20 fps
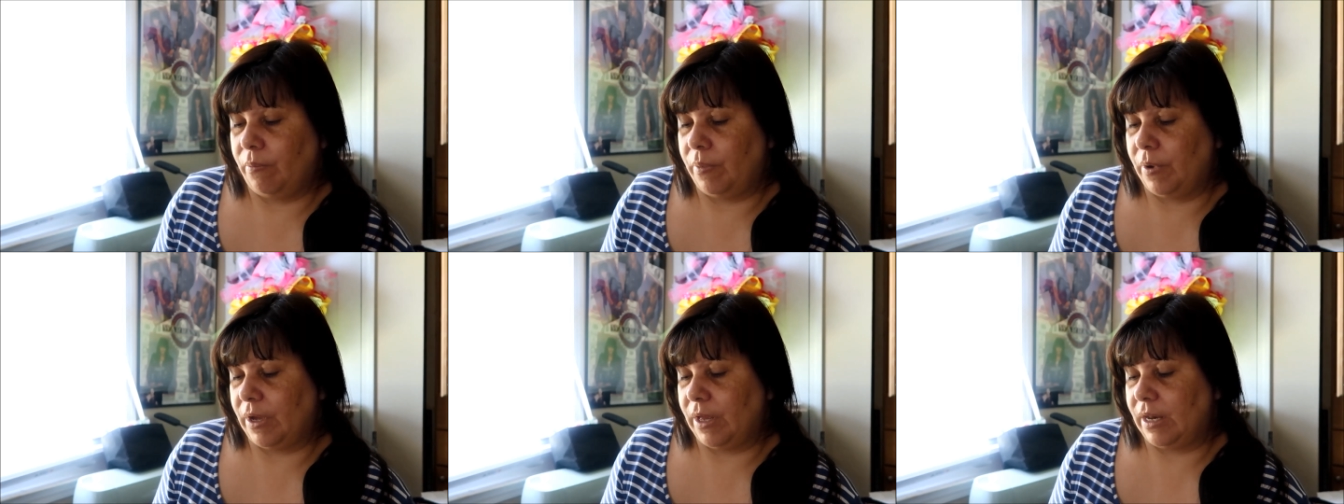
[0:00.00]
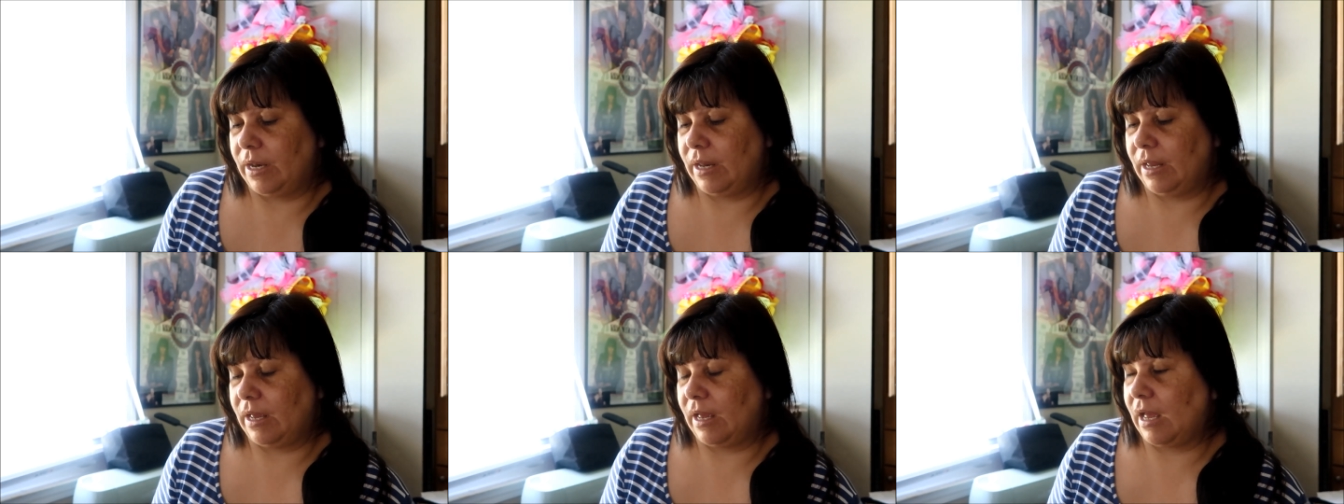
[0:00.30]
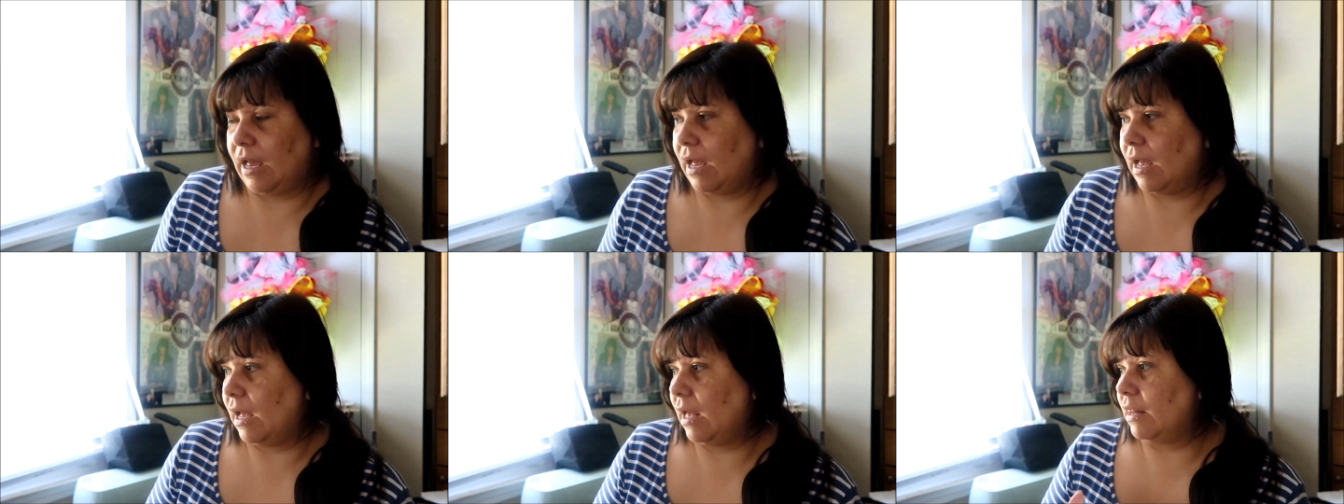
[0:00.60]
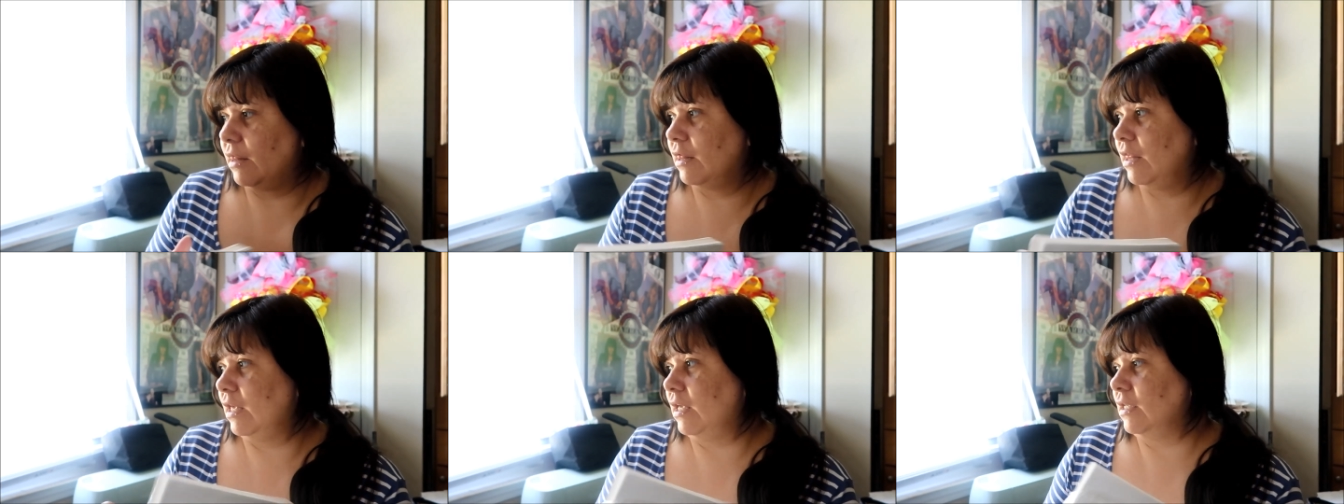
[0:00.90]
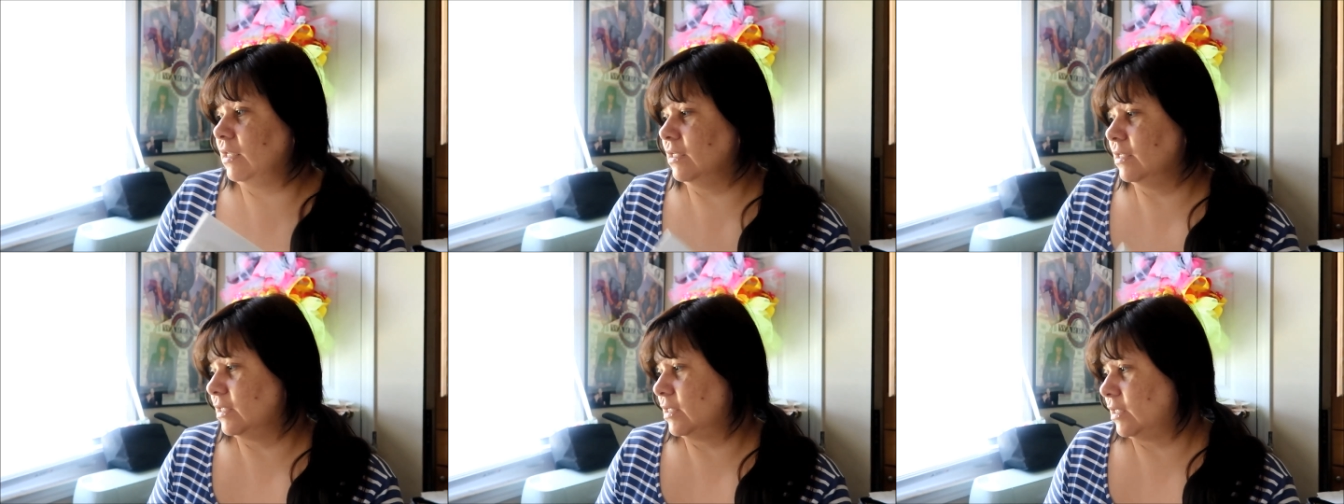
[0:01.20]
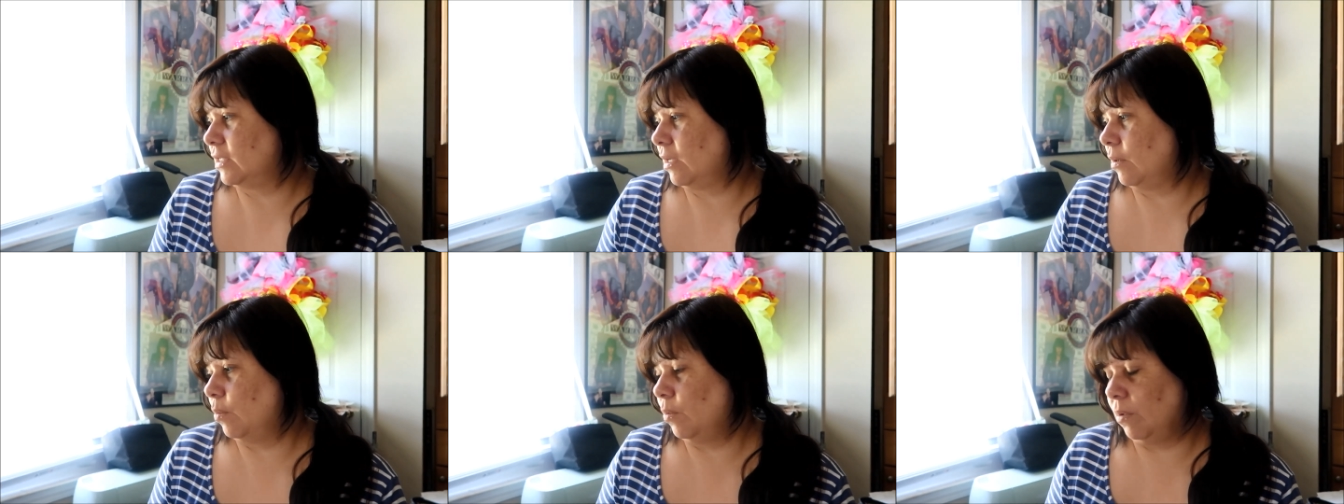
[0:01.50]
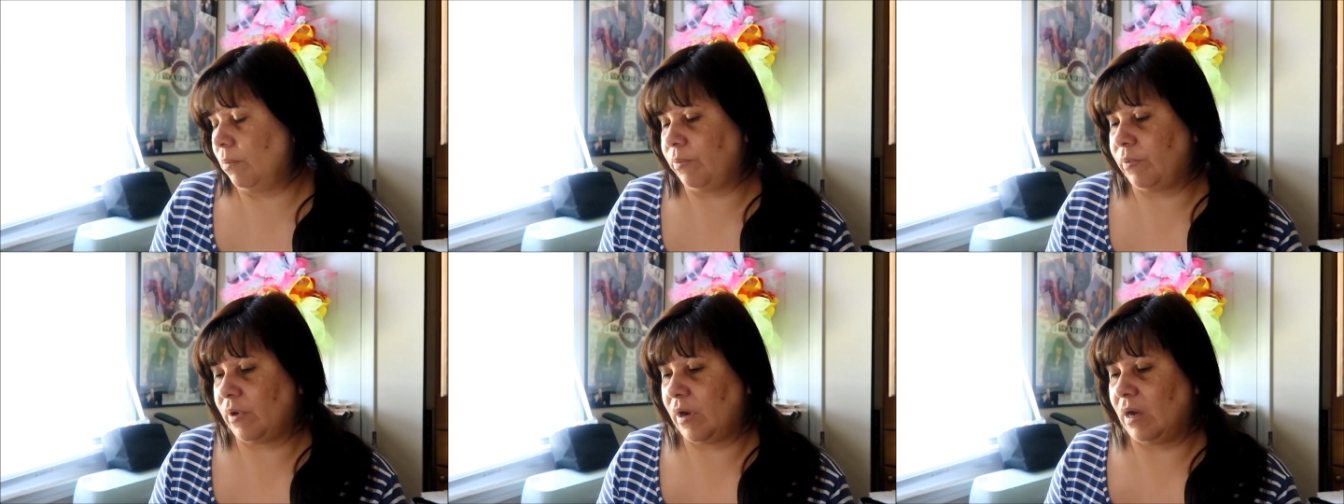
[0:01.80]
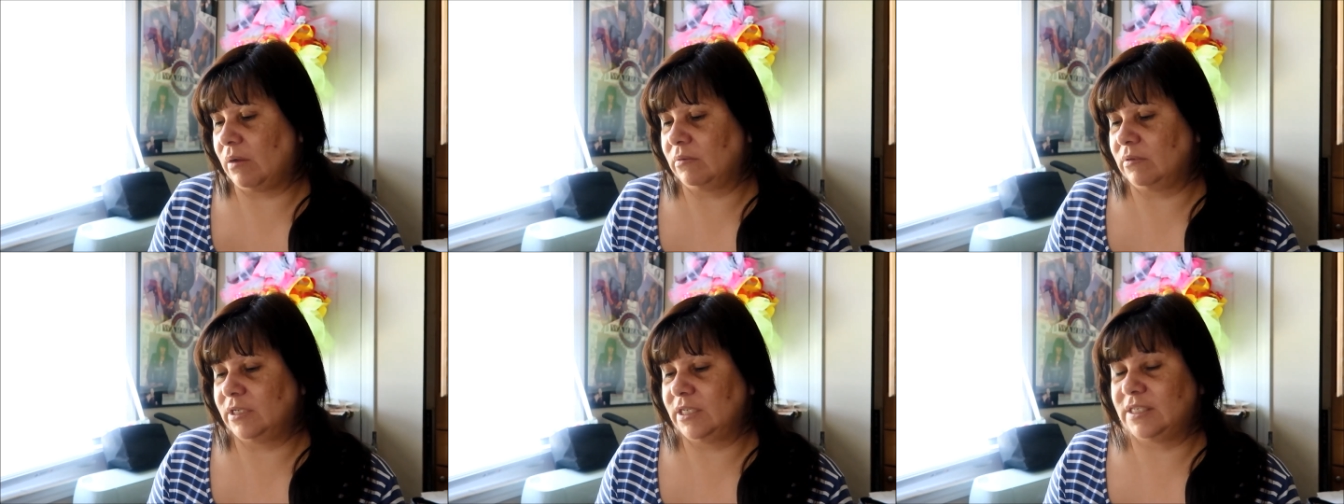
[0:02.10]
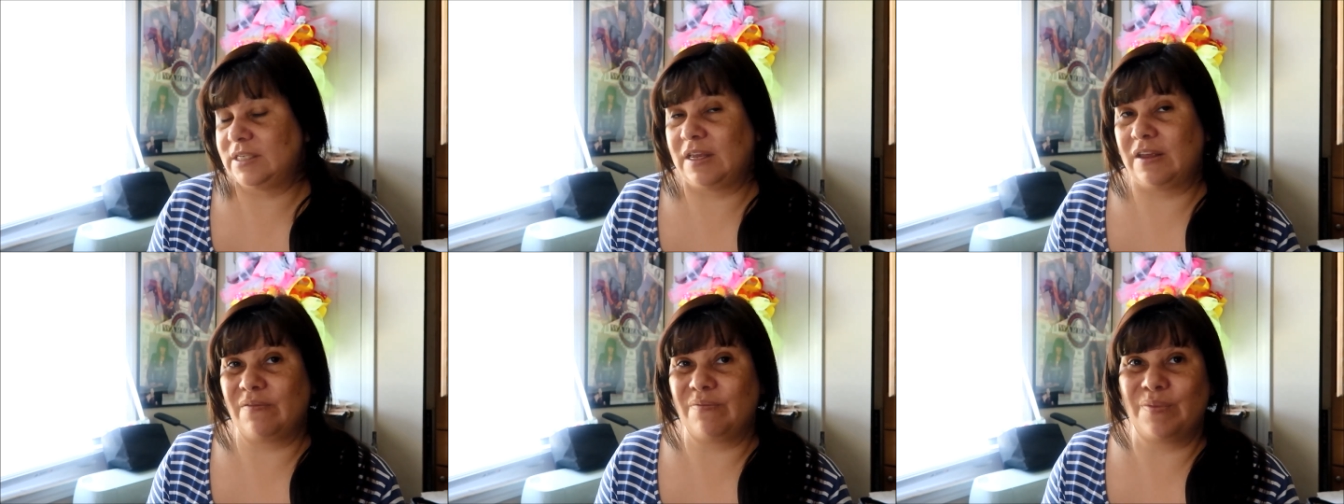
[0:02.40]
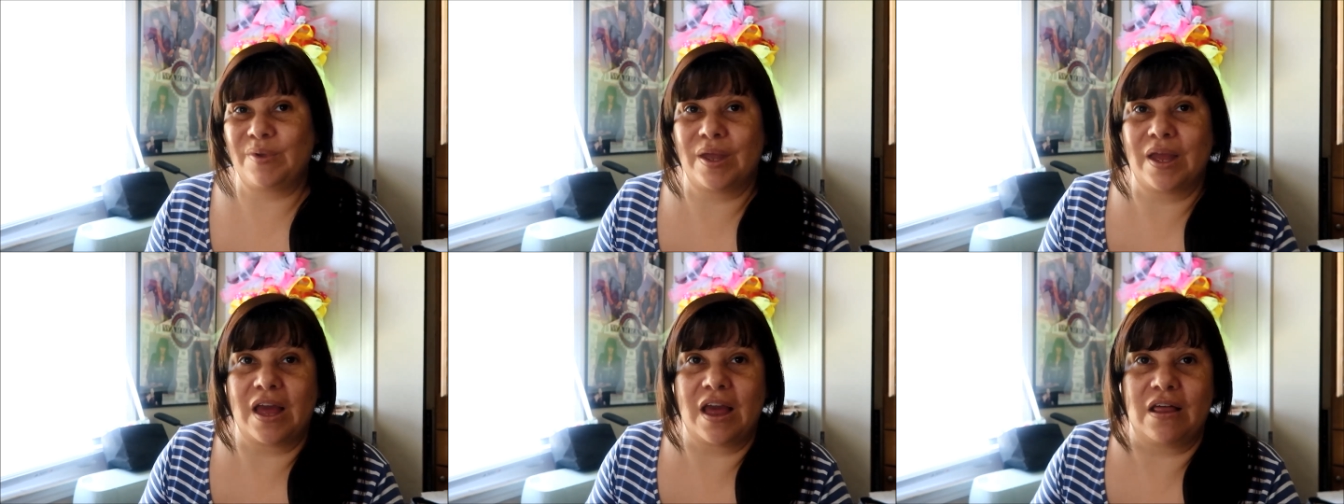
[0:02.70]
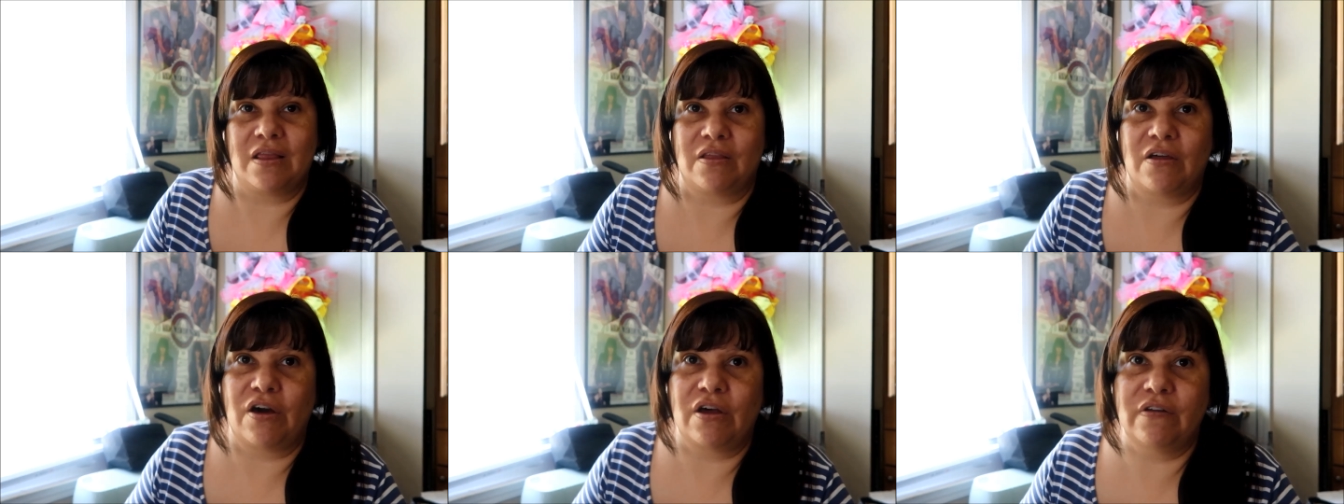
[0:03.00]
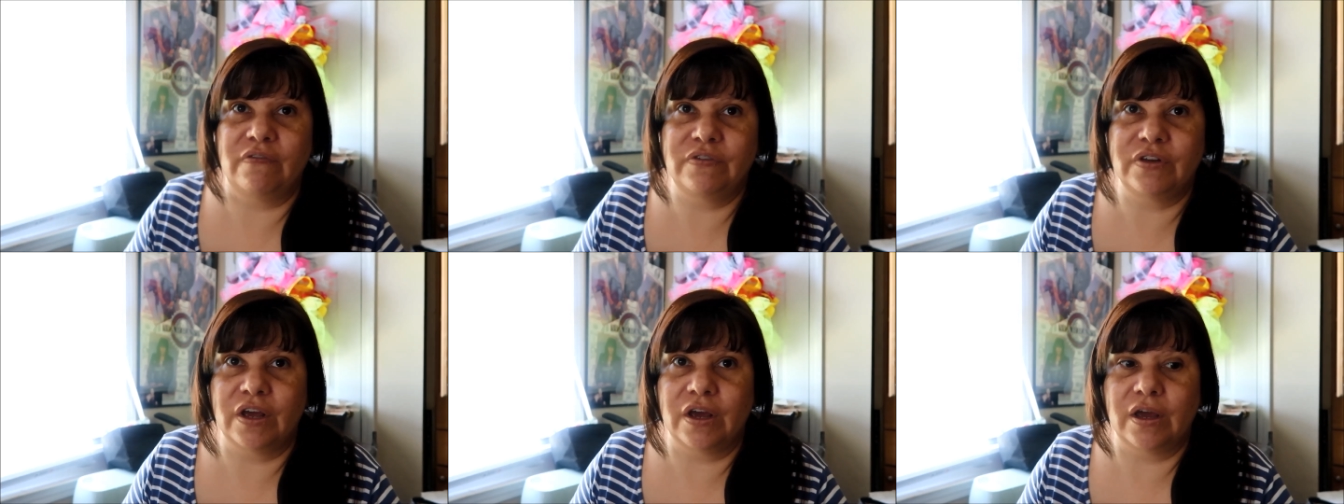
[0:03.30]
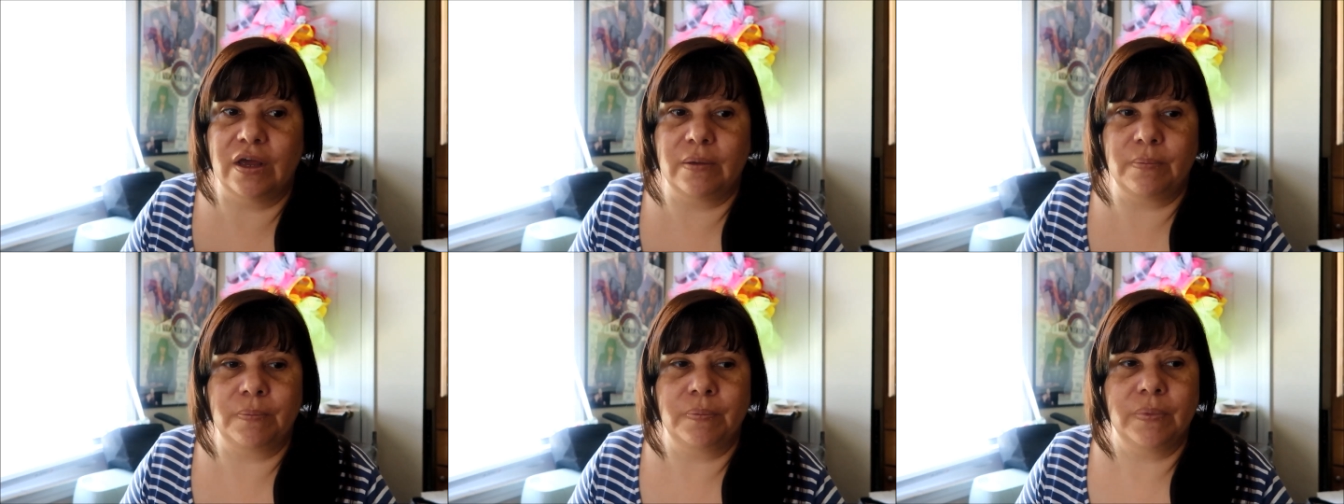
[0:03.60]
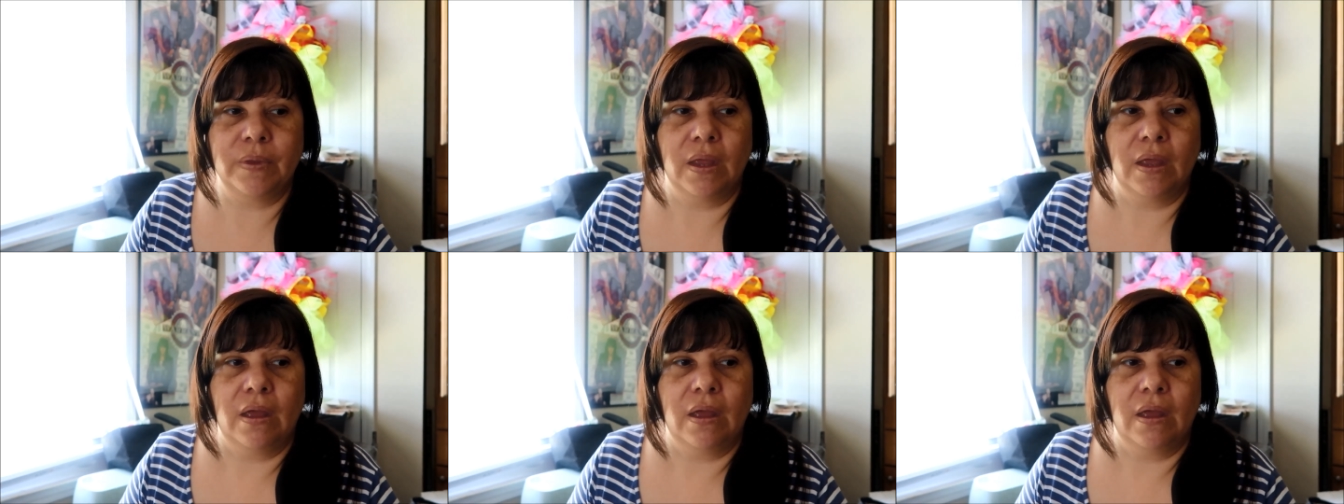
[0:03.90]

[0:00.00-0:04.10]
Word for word: But this will probably save me a lot of time.